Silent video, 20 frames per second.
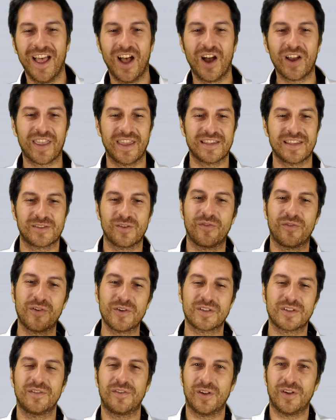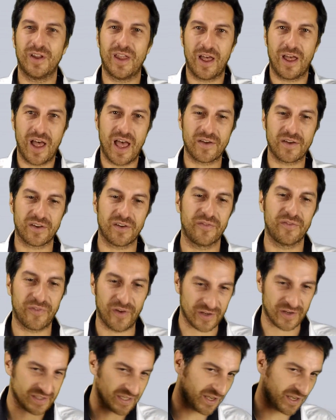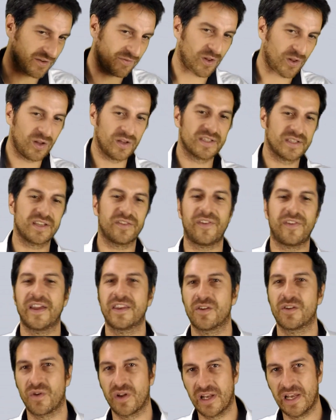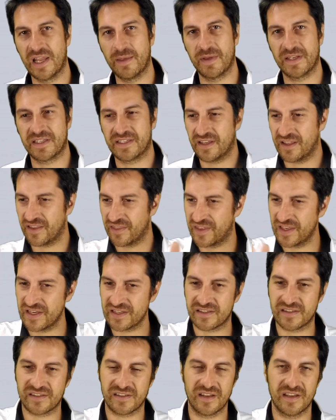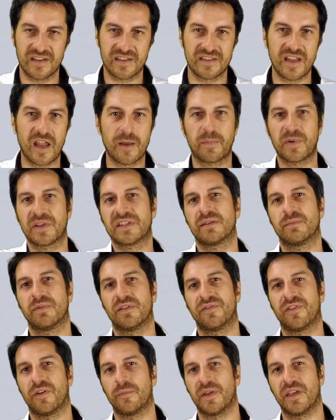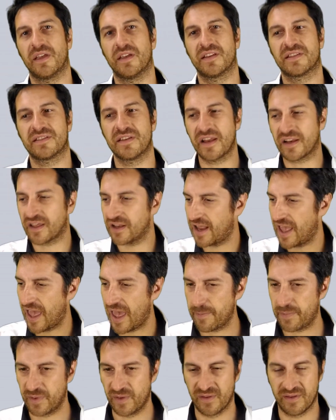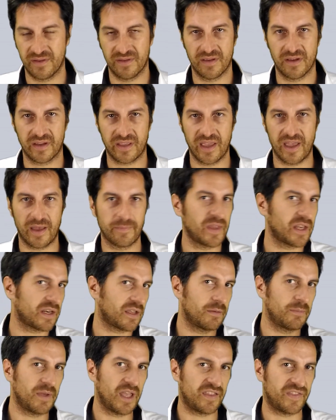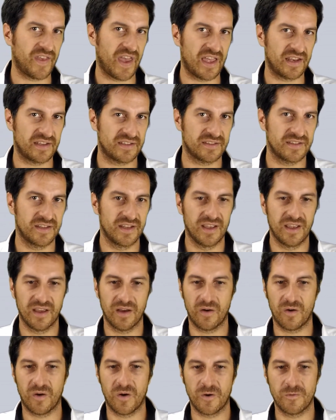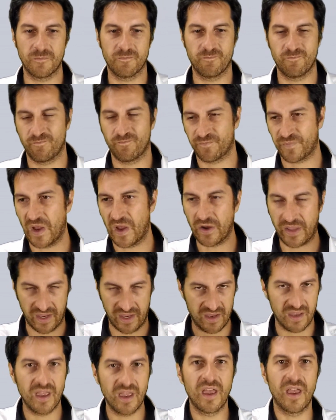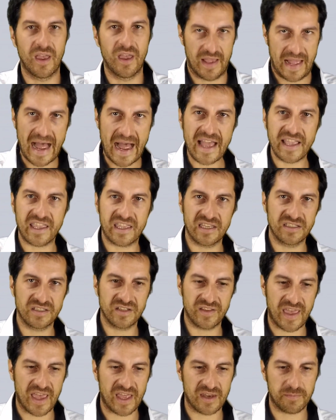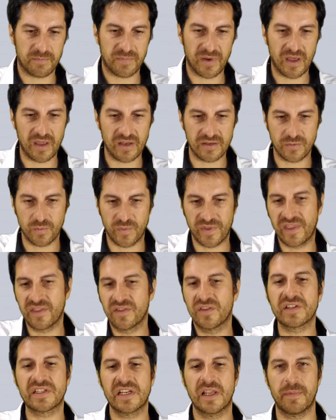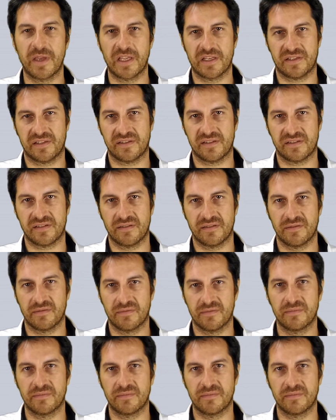Okay, so first of all, out of the fog. Second of all, define your own limits. This is not possible for me. It's not gonna happen. Okay, I'm not gonna make that. Or, okay, I can do that, but within those limits.